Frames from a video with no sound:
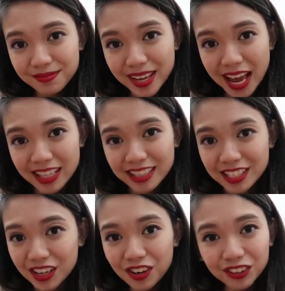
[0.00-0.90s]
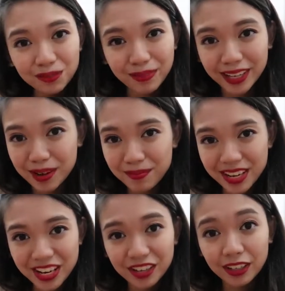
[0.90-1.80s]
Don't blame
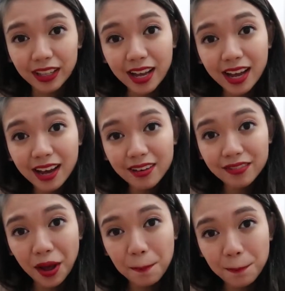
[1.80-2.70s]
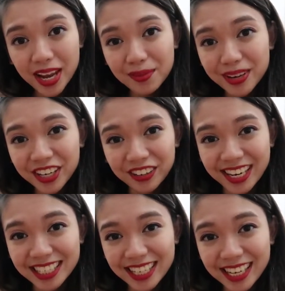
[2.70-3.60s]
me, your love made me
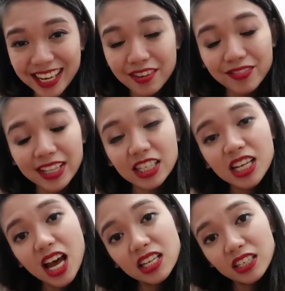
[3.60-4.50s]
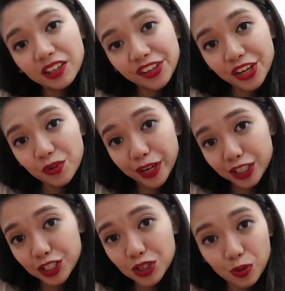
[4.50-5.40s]
crazy if it doesn't keep me
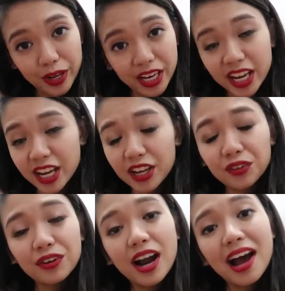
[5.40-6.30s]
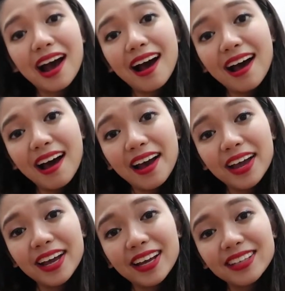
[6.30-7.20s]
doing it
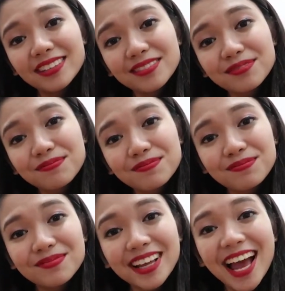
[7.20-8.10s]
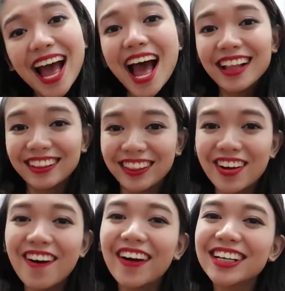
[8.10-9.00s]
right.
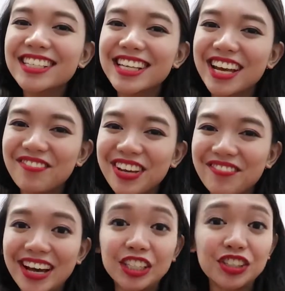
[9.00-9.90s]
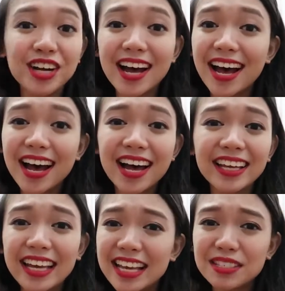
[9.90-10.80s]
Lord save me, my
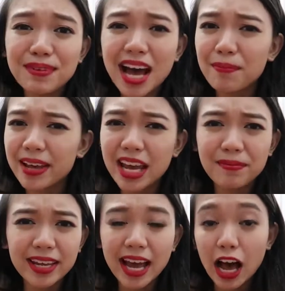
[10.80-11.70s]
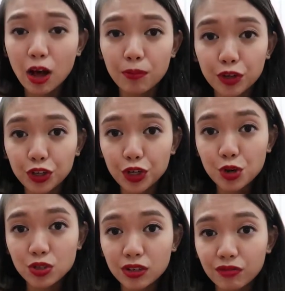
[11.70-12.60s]
drug is my baby, I'll be
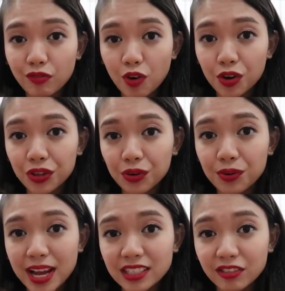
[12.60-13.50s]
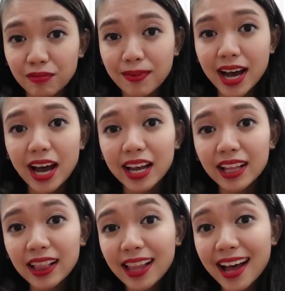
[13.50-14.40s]
using for the rest of my
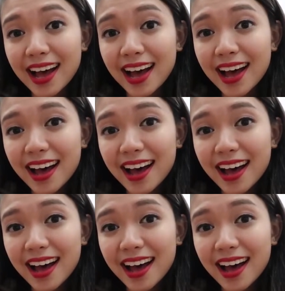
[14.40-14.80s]
life.